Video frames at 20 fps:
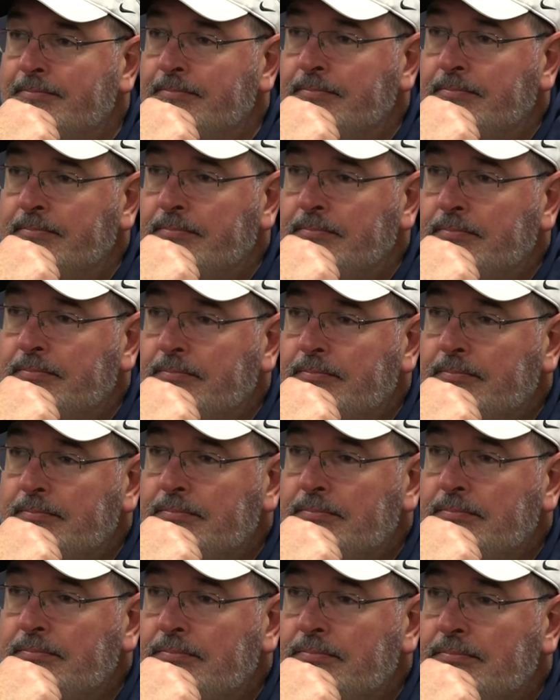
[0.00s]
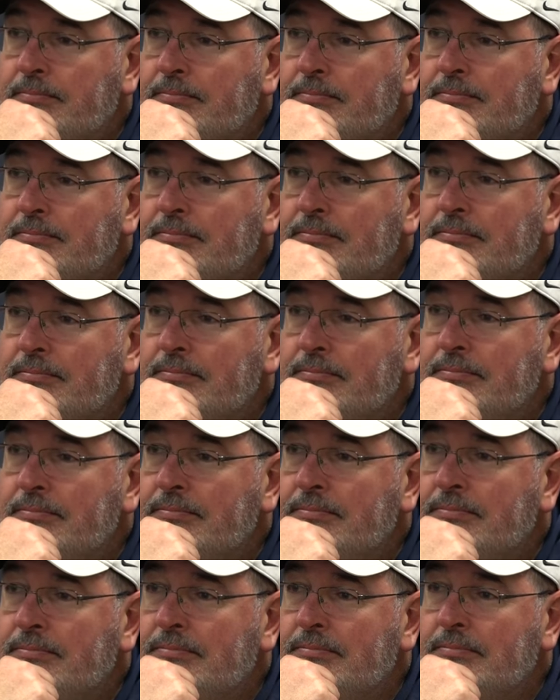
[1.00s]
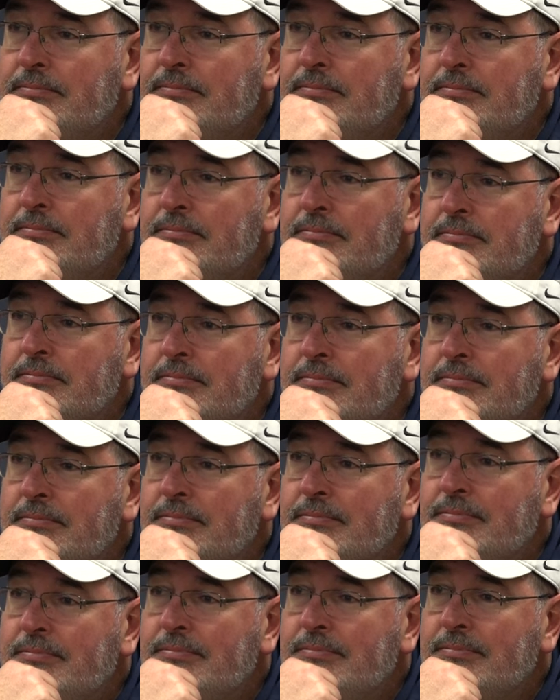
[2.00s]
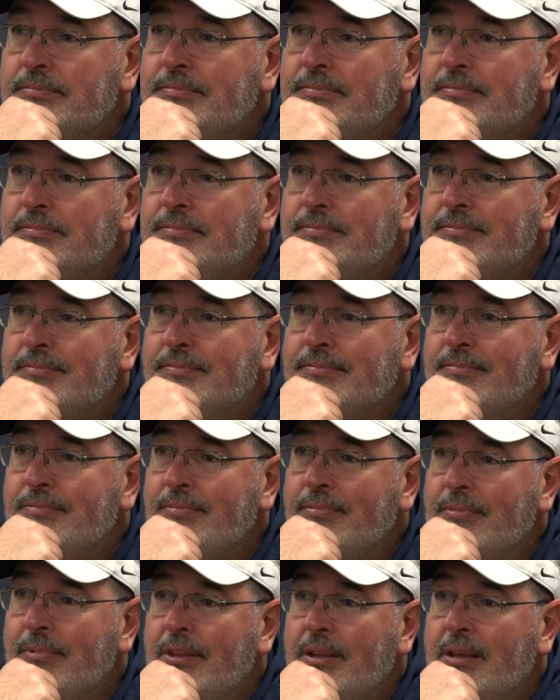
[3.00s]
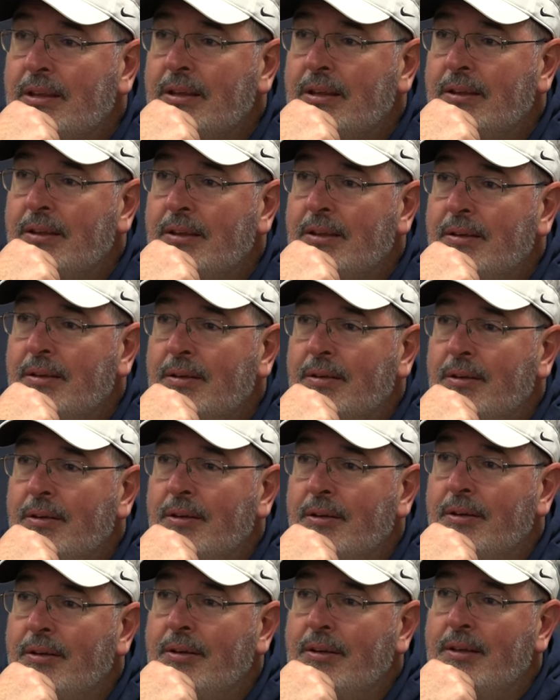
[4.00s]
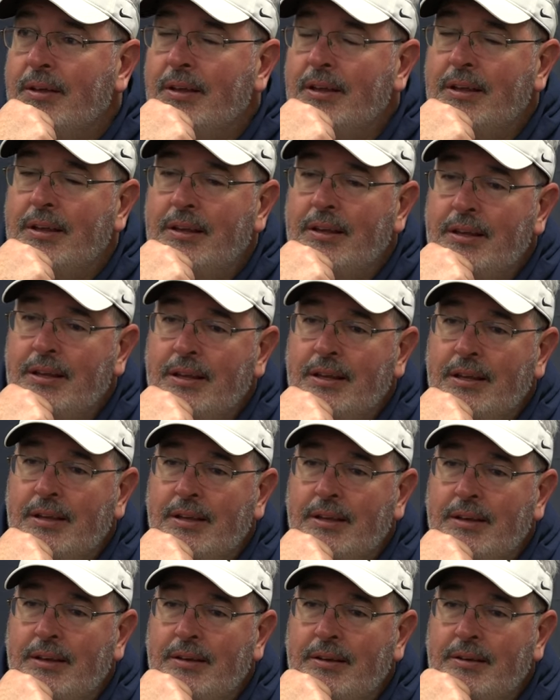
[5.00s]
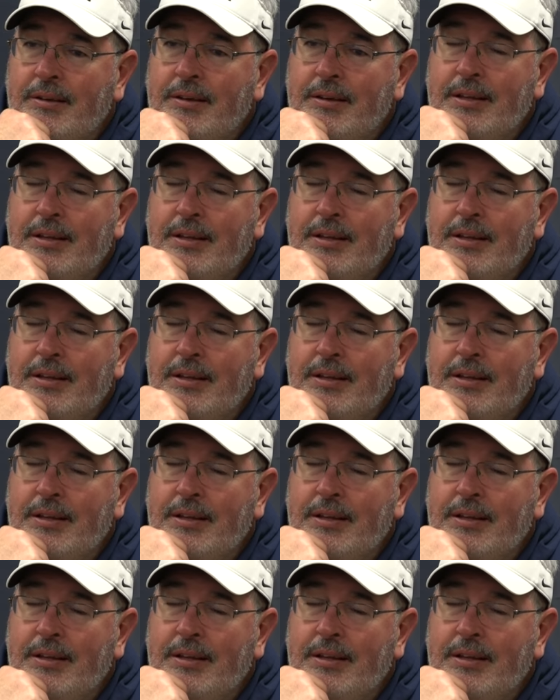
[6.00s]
Why did you stick with him throughout the game, though, given what happened in the second quarter and what the score was at?